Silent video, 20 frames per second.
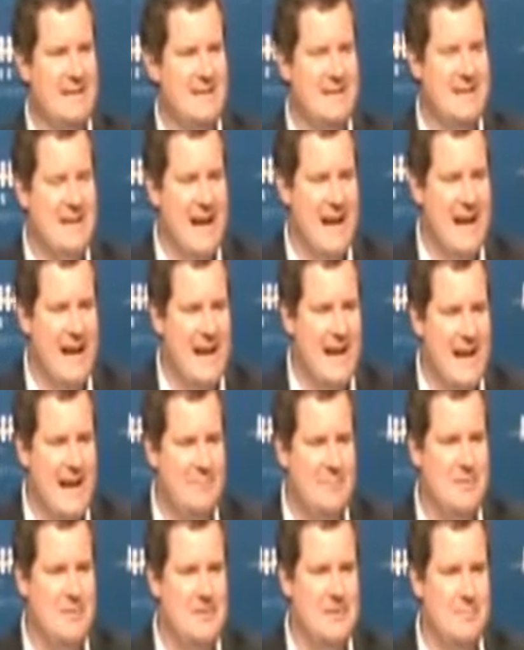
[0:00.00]
It's
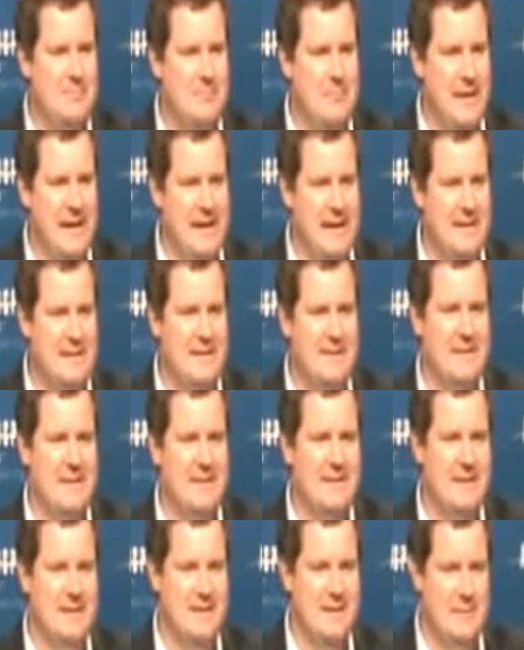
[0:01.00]
time to beat
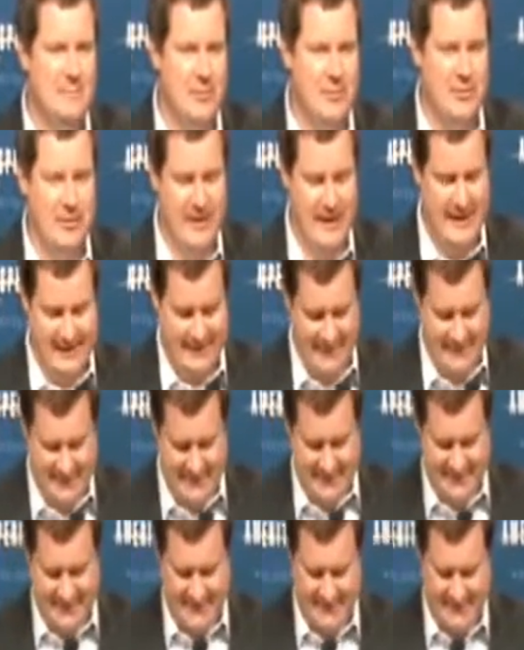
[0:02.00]
the
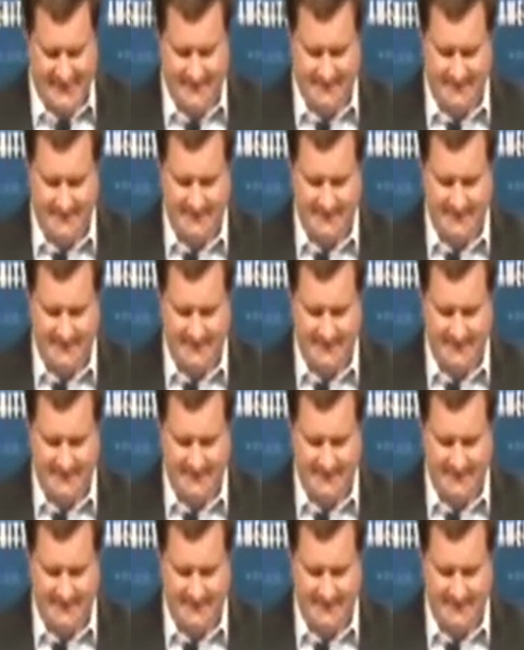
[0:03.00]
Democrats.